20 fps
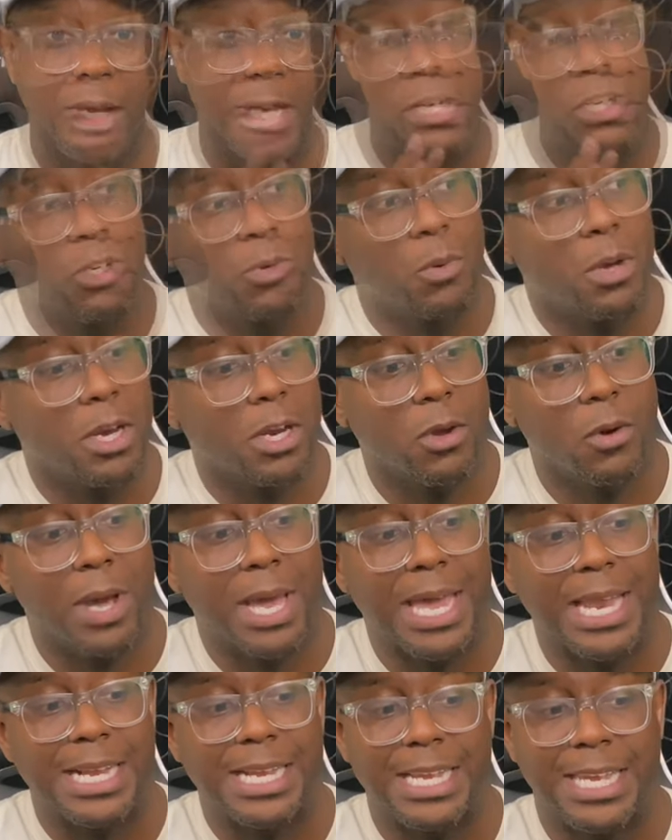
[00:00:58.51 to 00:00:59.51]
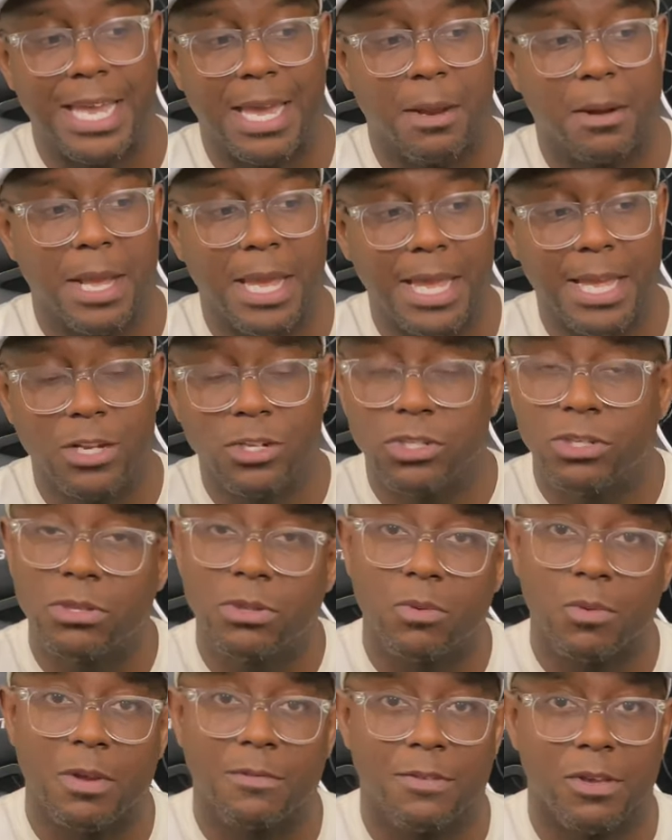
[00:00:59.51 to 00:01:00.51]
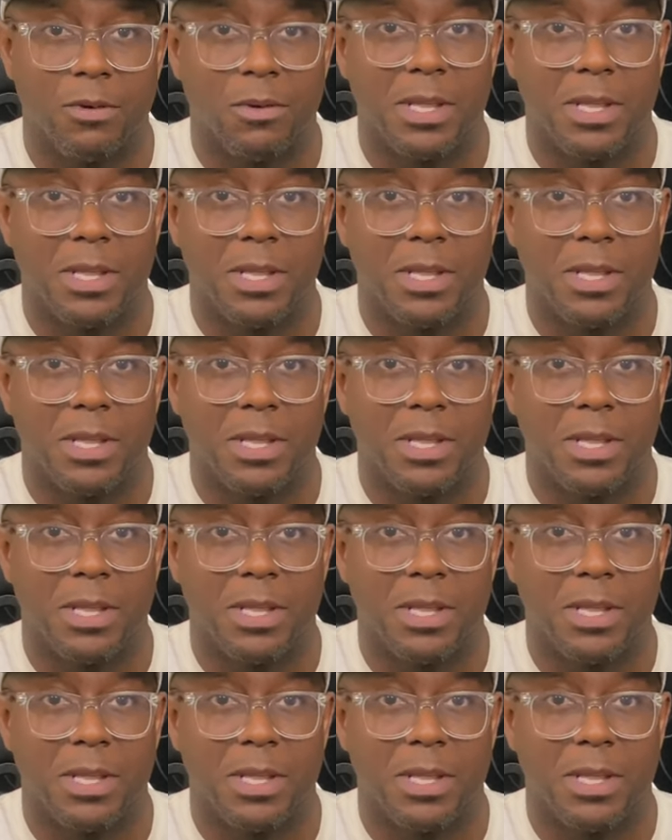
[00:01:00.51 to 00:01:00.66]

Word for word: I do want to go ahead and get into the review on